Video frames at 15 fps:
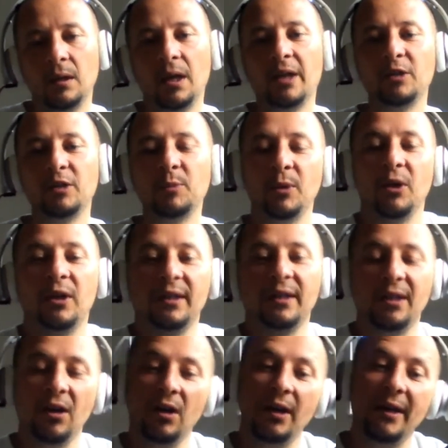
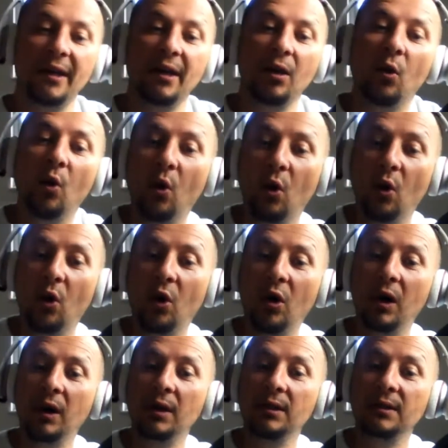HBI Guy
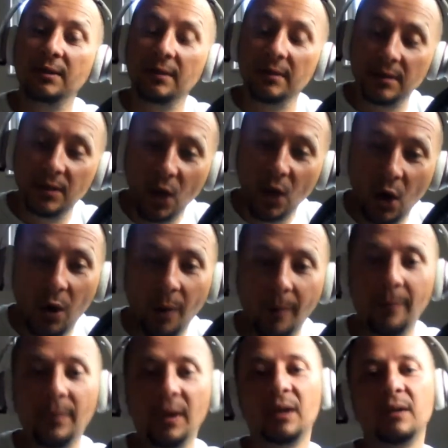or
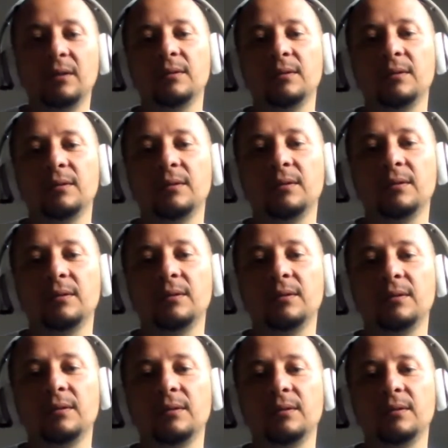Tom flying
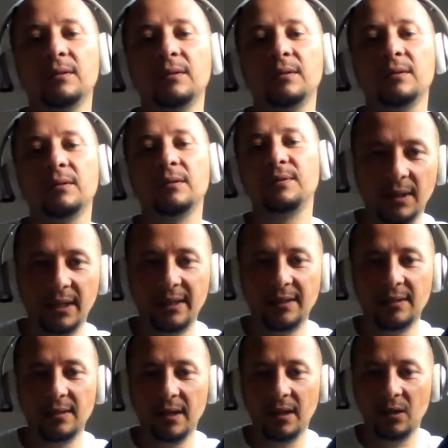that
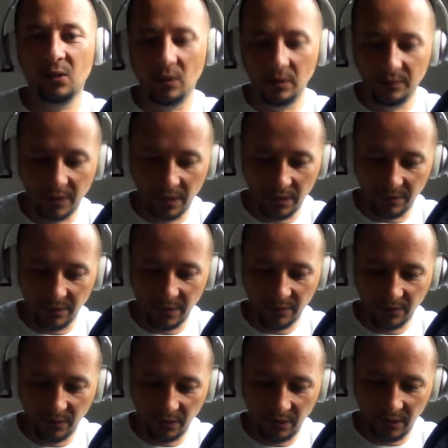is now on Rotor
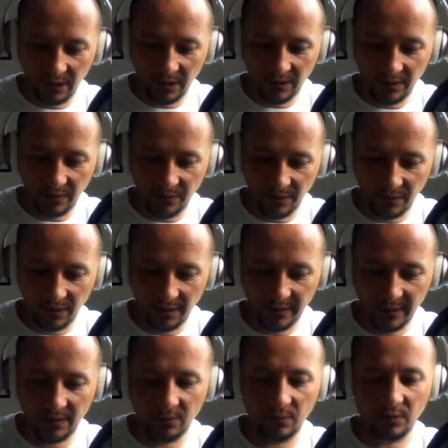Rush, so you can actually fly
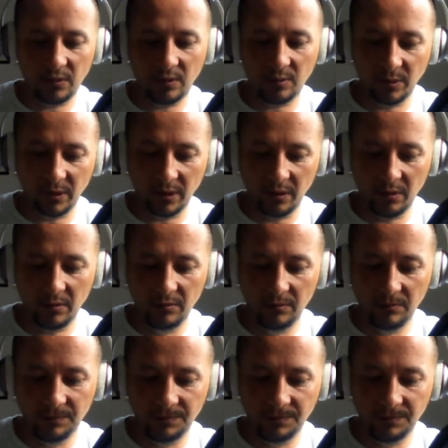that, which is pretty cool.